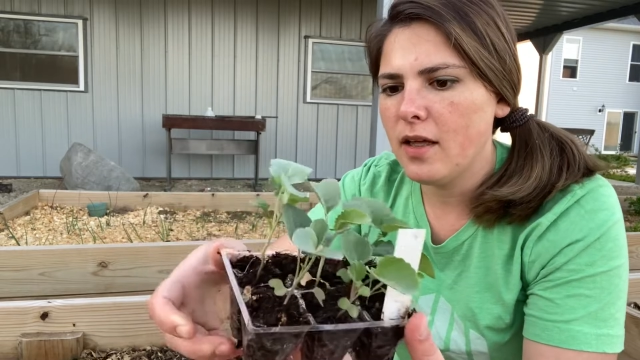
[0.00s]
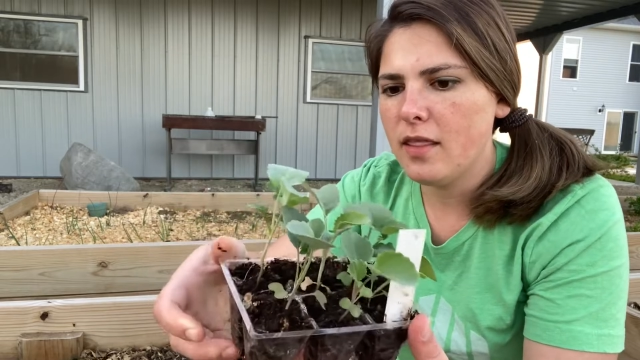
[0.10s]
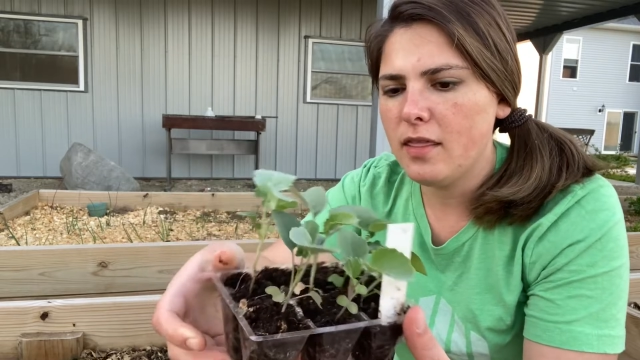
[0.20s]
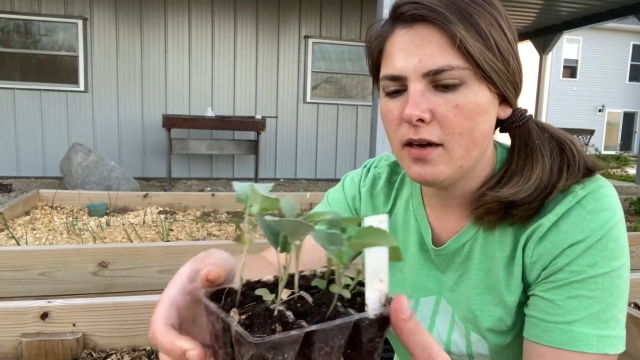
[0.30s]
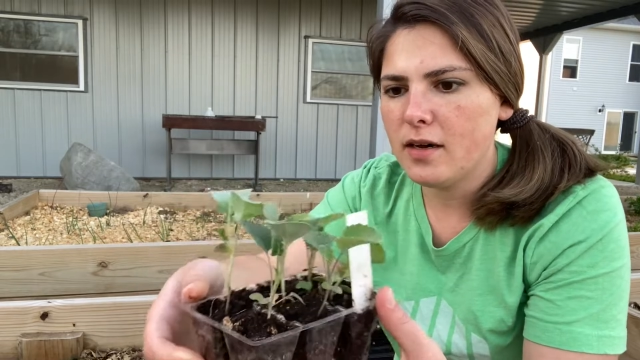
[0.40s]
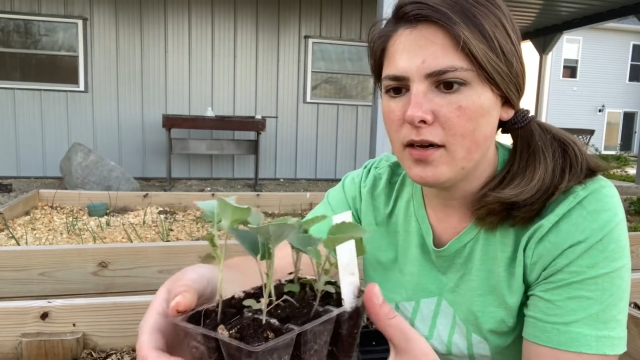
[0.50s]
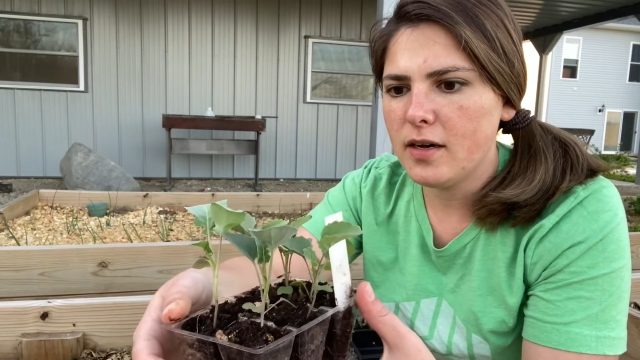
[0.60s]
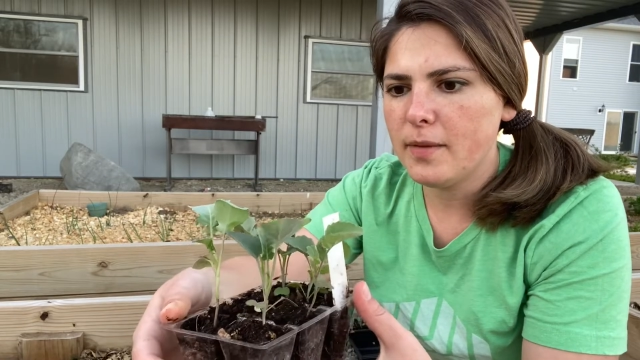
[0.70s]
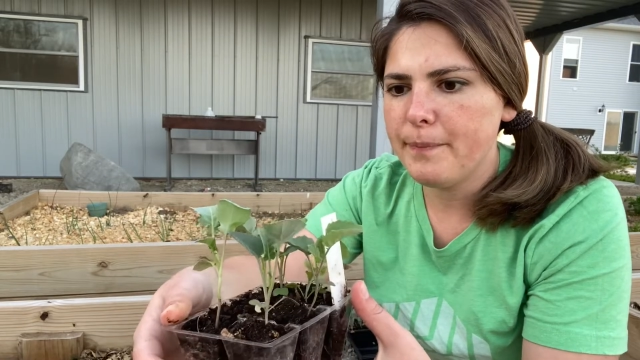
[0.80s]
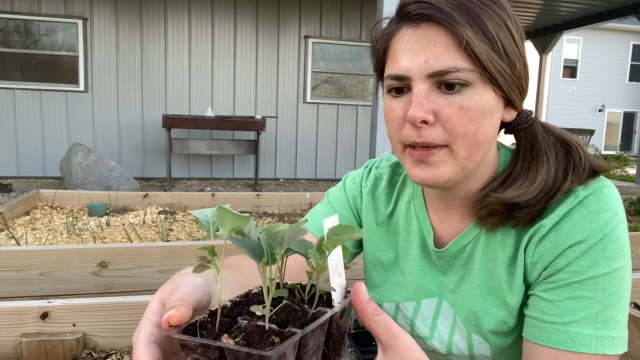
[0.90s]

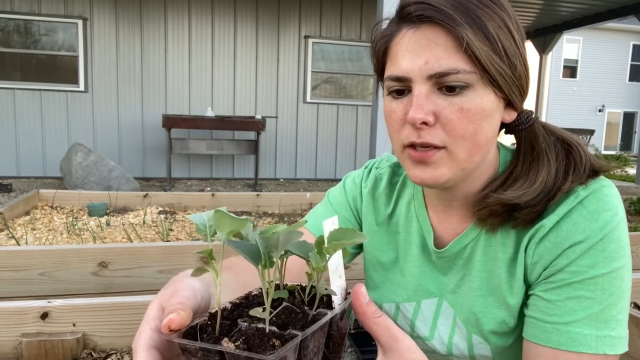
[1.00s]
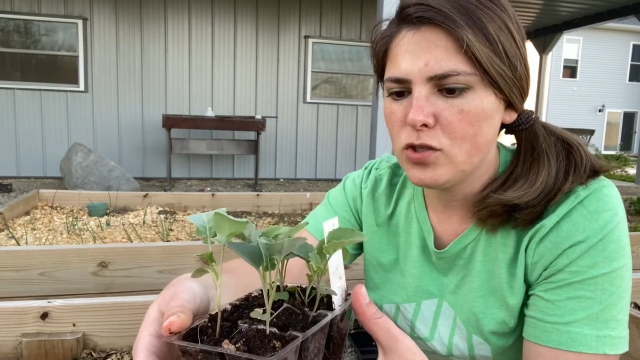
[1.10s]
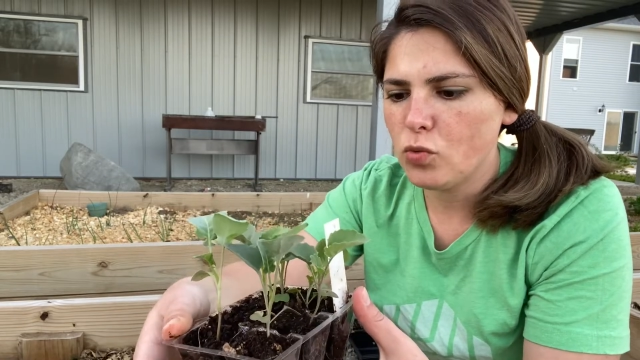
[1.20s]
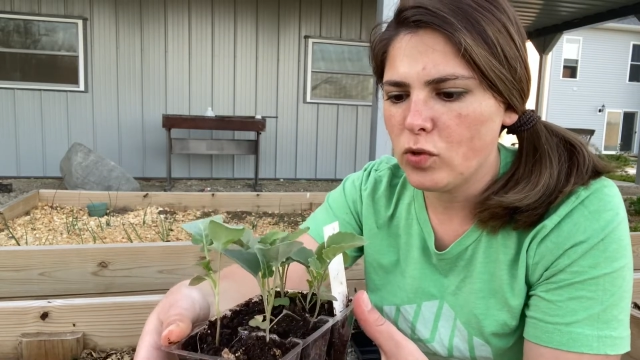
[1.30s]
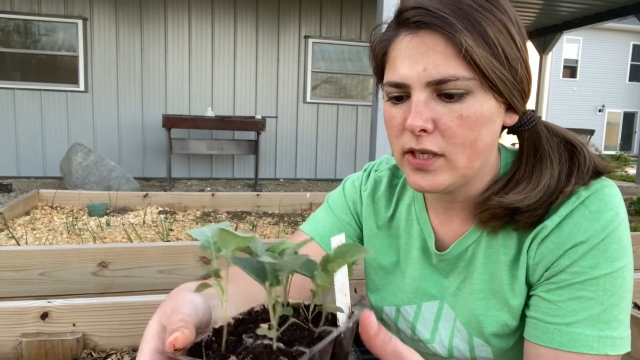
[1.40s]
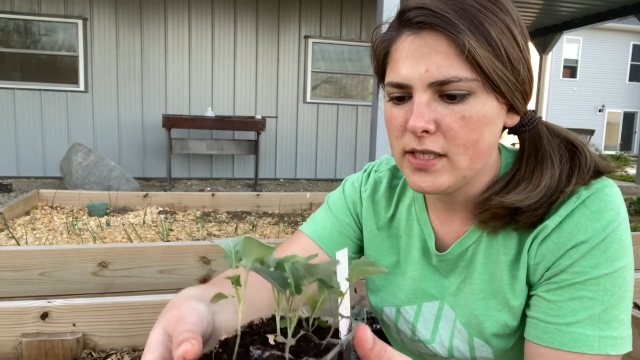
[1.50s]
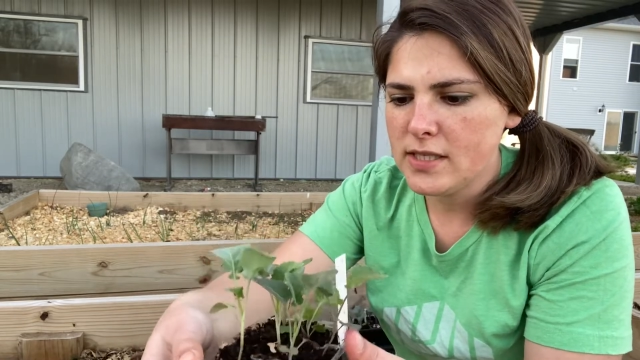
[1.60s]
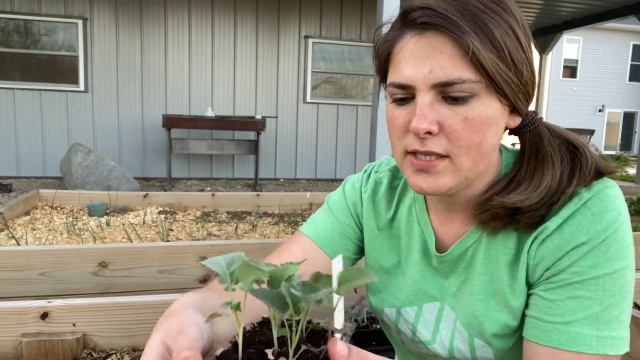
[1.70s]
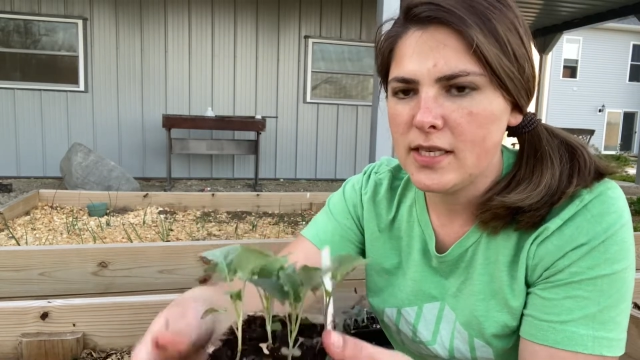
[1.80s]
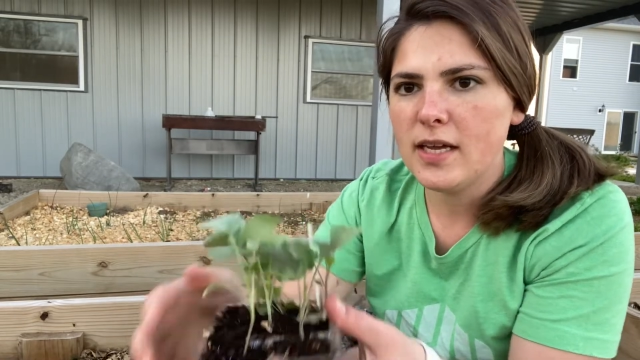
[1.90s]
the biggest
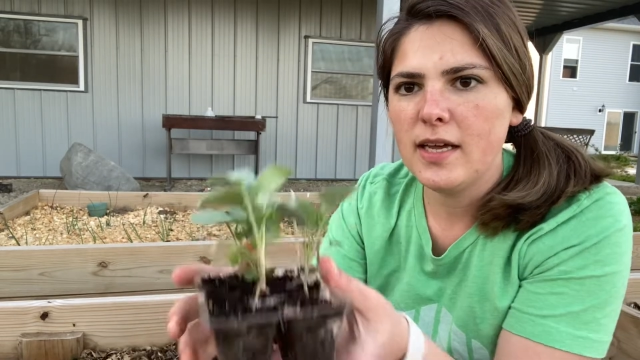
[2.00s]
ones.